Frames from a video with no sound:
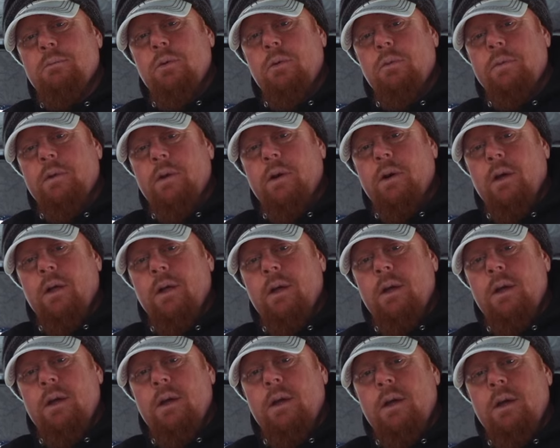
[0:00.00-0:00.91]
move at all?
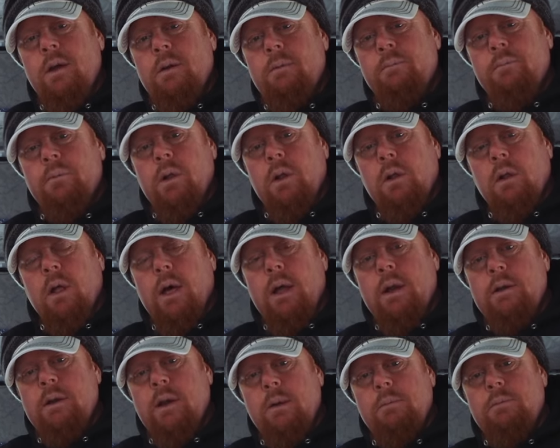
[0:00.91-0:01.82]
A
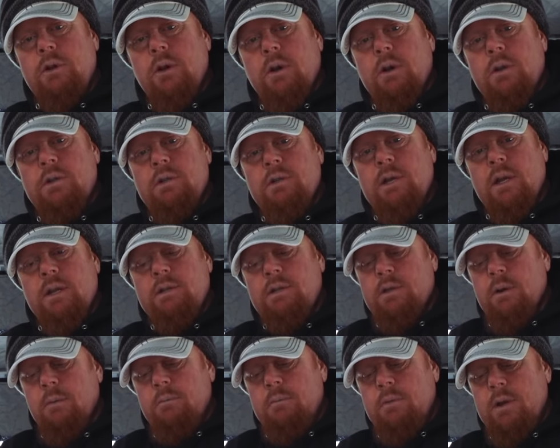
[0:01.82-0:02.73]
lot of times you can sense
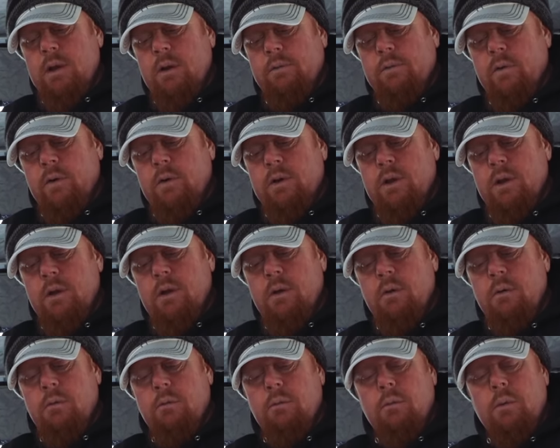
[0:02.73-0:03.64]
something different
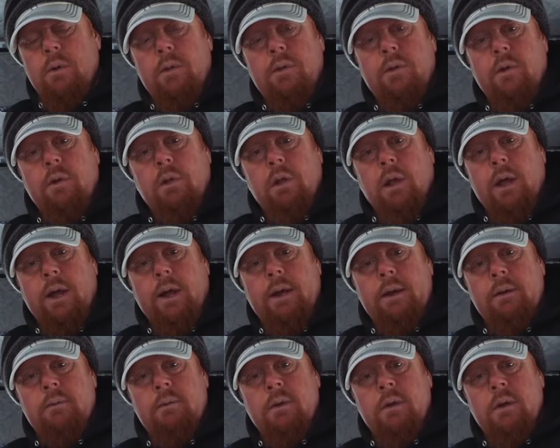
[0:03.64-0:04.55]
with your
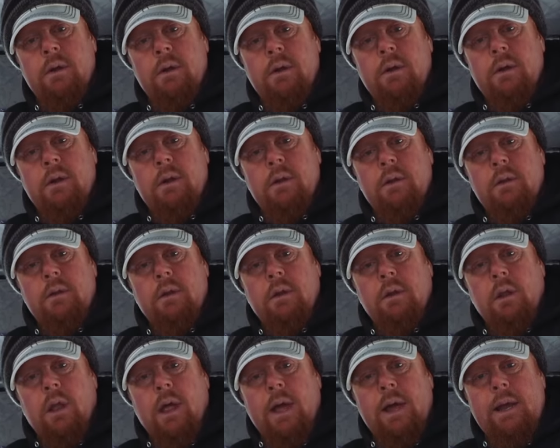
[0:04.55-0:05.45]
line.
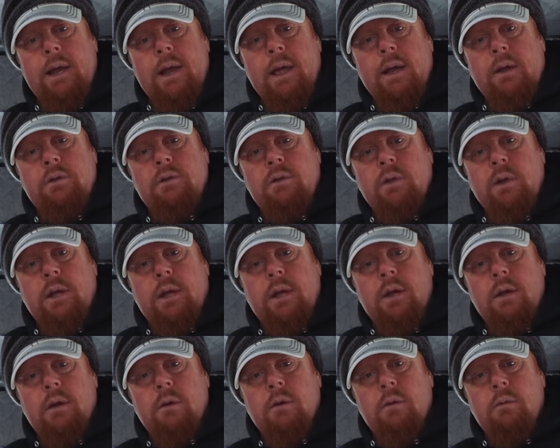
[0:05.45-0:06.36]
The line
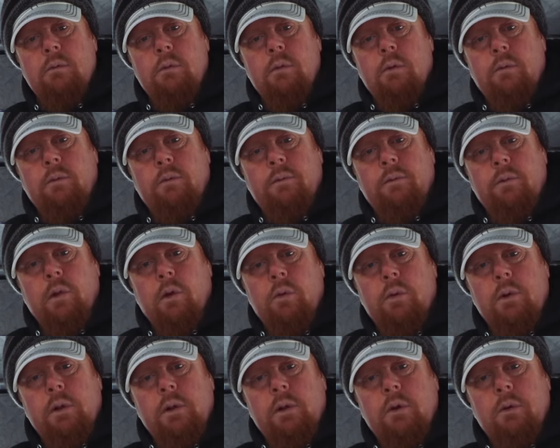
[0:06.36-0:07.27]
actually will
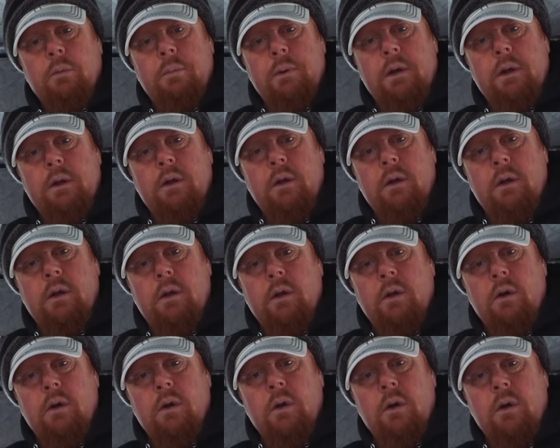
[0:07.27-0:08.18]
float a little bit
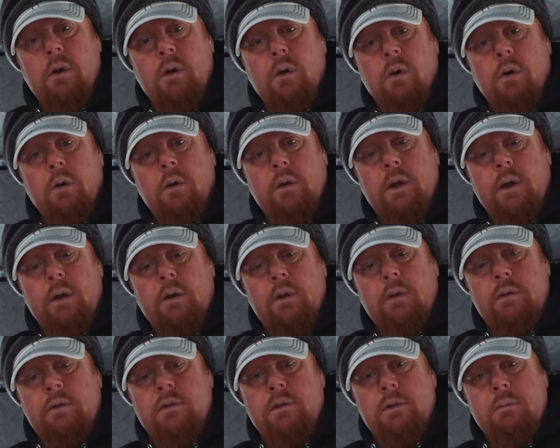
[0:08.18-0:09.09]
or
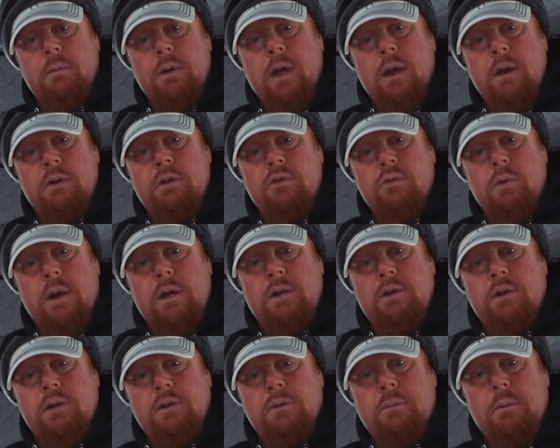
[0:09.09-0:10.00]
some kind of
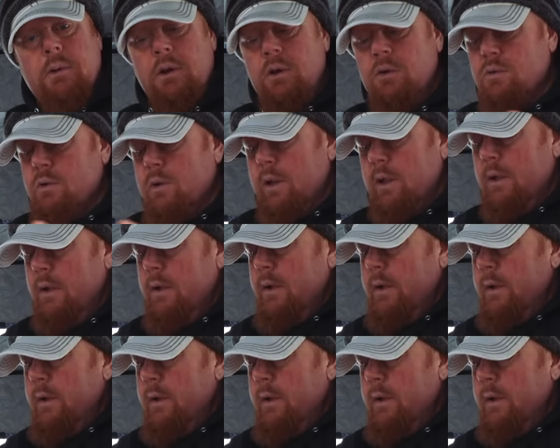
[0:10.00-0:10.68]
strangeness, but usually,